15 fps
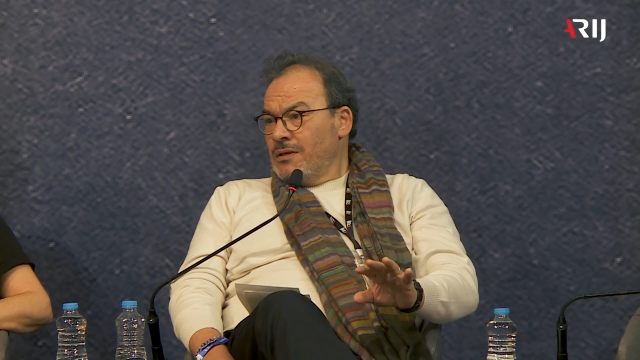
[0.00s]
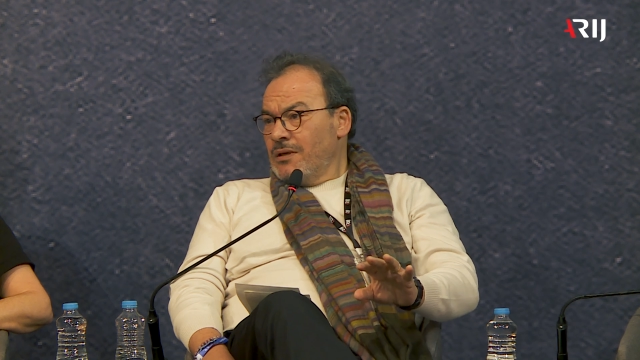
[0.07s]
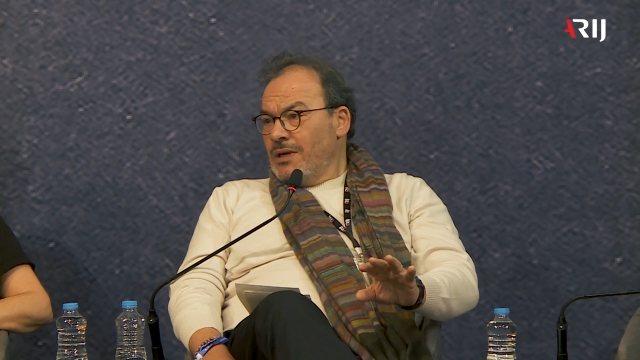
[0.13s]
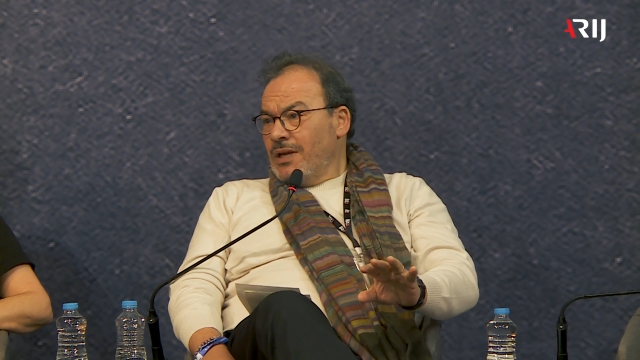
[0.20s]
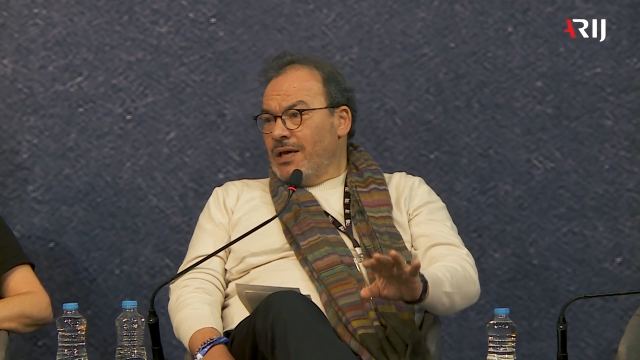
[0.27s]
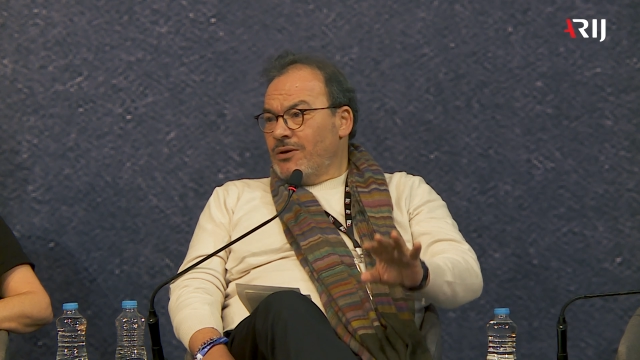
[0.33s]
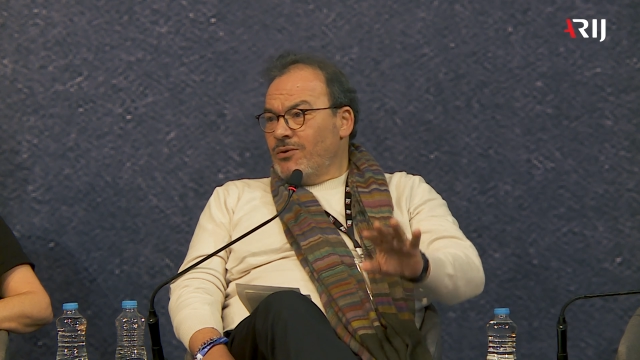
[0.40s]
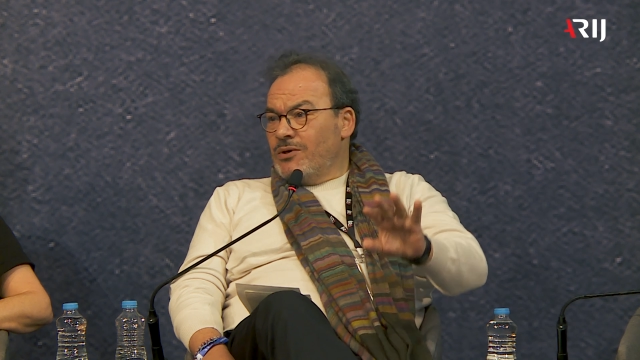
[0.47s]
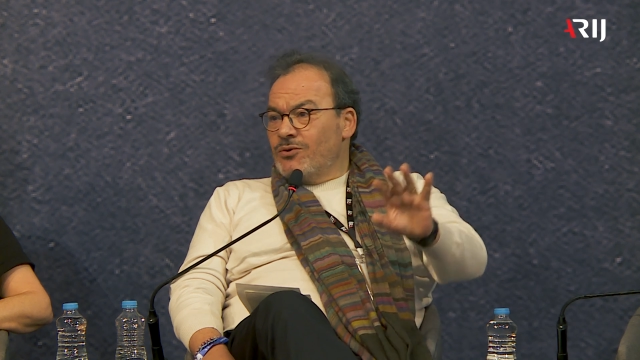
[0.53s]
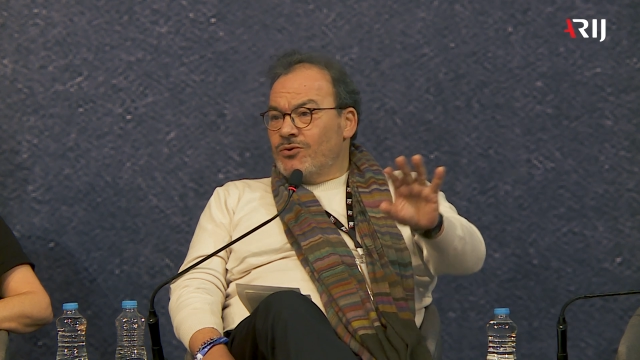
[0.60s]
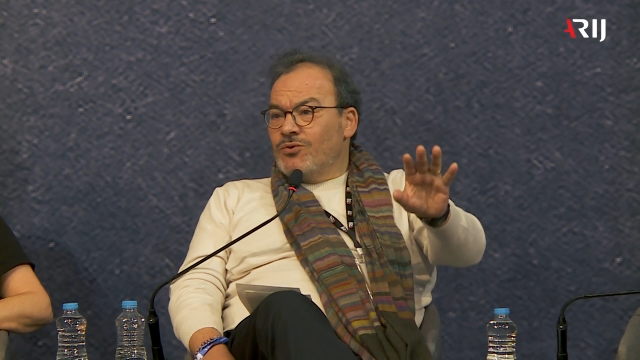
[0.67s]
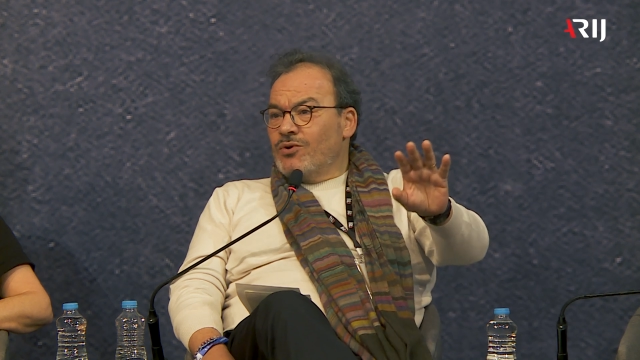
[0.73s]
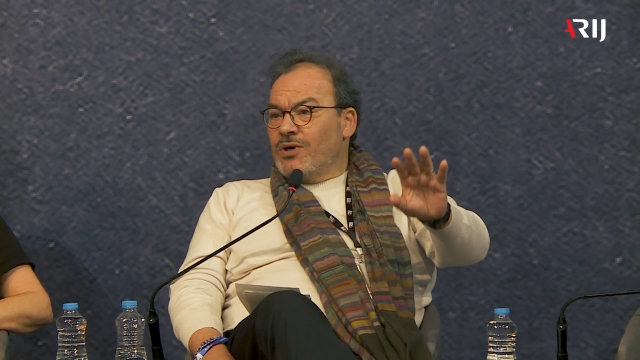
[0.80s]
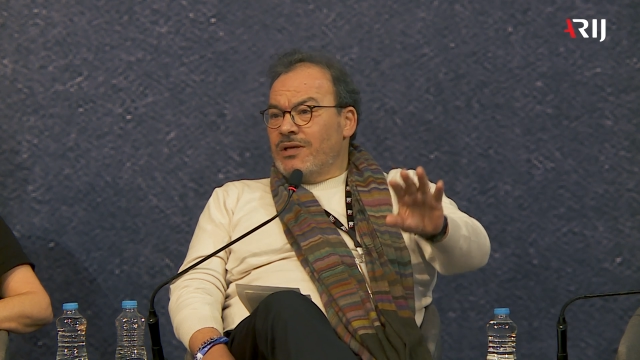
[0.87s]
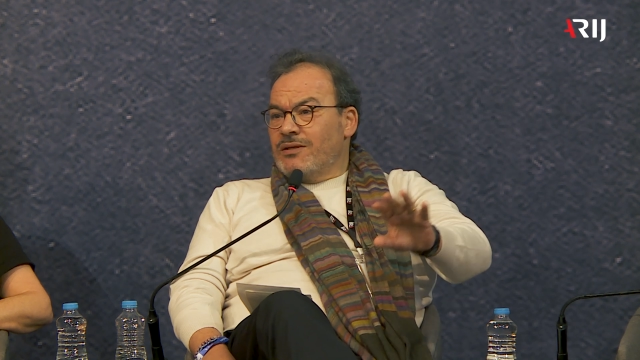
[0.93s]
Like 1 or
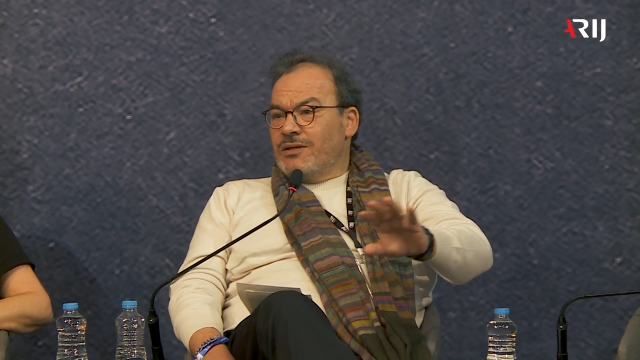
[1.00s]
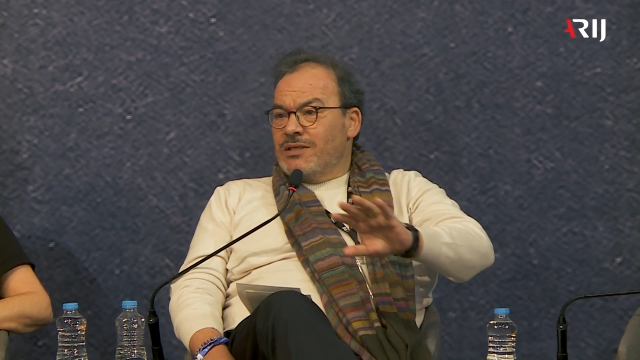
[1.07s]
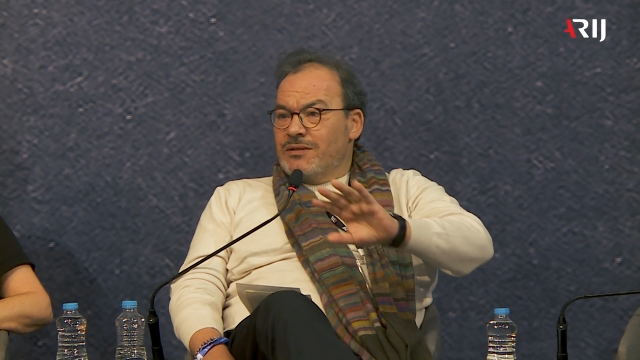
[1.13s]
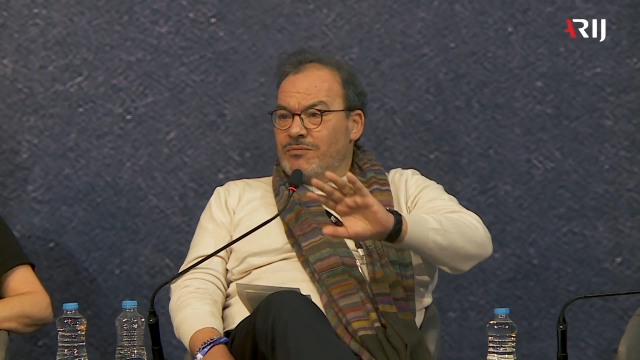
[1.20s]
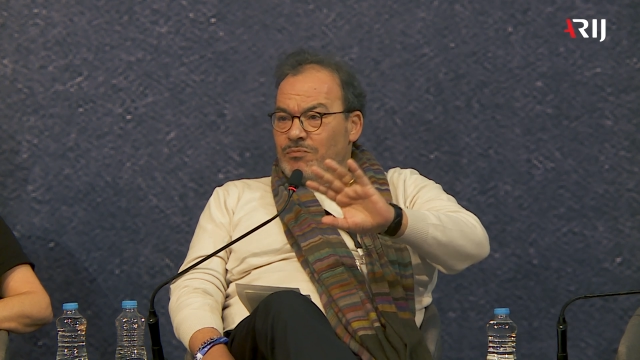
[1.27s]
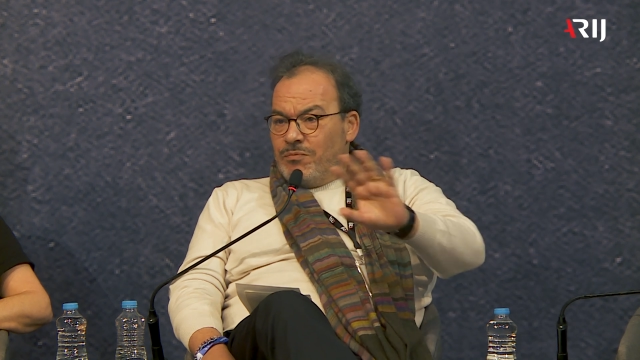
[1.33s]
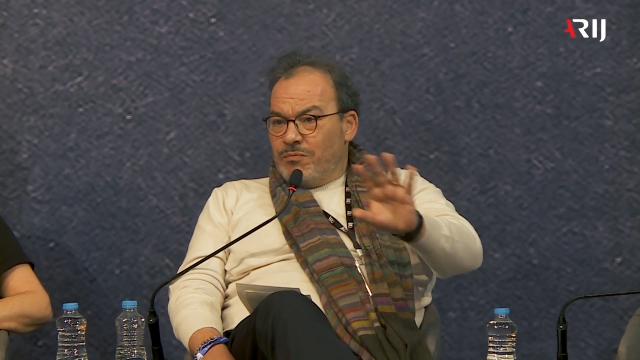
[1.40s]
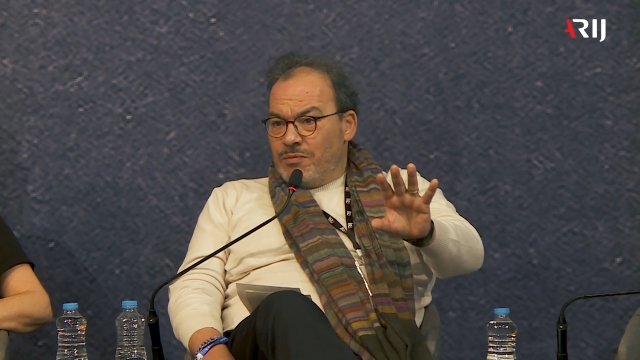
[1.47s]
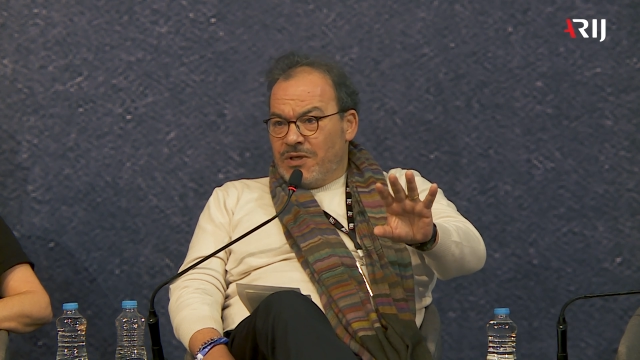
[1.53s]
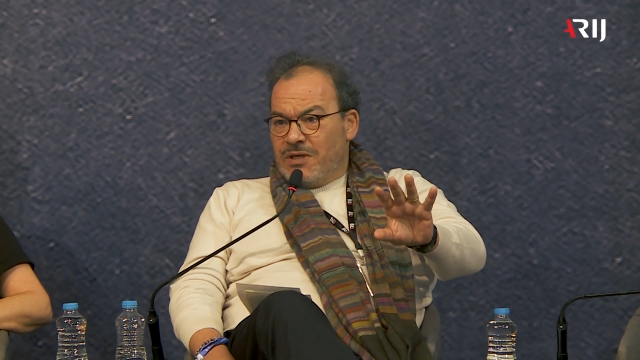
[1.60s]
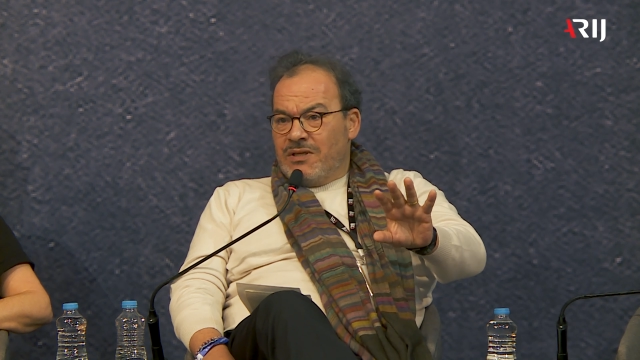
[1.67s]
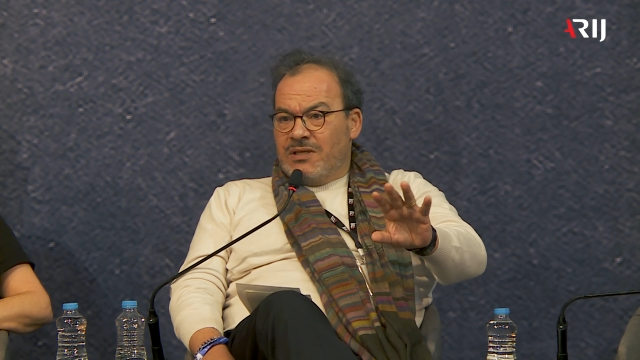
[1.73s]
2 countries in